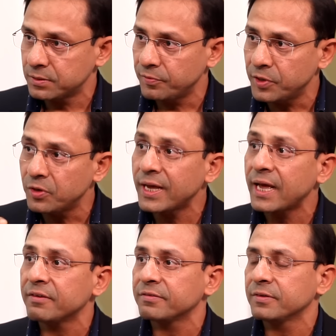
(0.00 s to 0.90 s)
Right. We don't
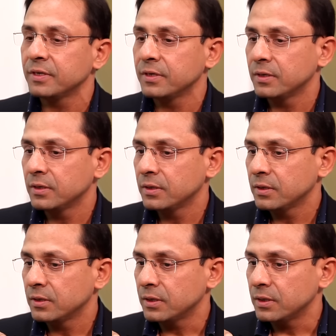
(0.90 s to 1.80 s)
have
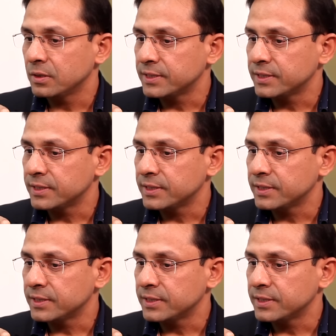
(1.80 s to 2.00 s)
uh,